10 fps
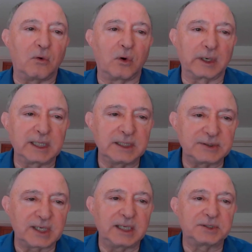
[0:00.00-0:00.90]

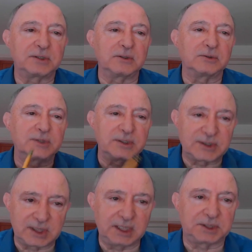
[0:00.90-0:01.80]
organizational
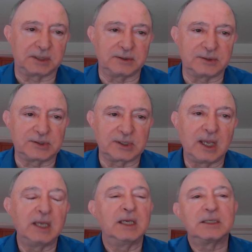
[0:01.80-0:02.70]
decisions
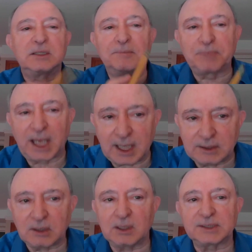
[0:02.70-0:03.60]

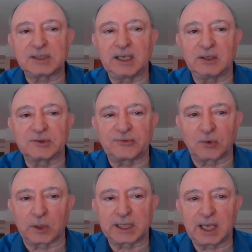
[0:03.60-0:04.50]
depend on sales
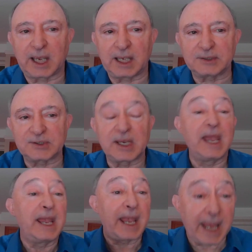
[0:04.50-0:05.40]
forecasts
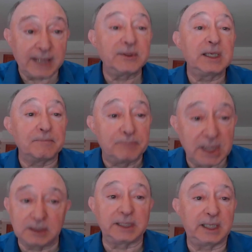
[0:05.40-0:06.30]
and the
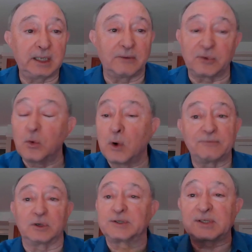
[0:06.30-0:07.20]
ability of
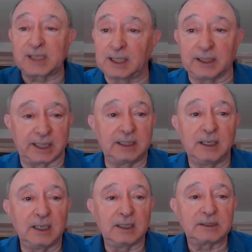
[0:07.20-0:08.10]
whoever's selling
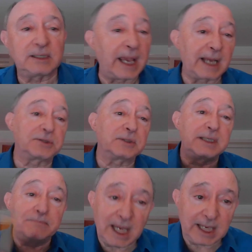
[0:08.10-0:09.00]
to
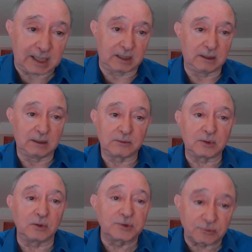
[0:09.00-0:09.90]
actually make
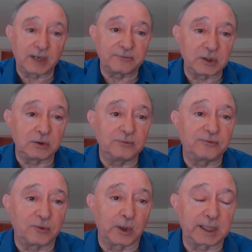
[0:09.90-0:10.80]
those revenue
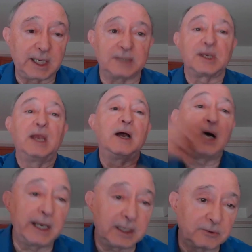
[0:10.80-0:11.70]
forecasts,
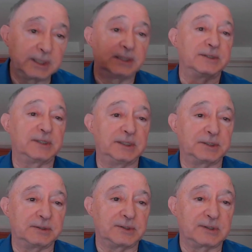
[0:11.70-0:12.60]
hiring
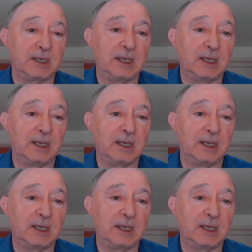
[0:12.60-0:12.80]
decisions,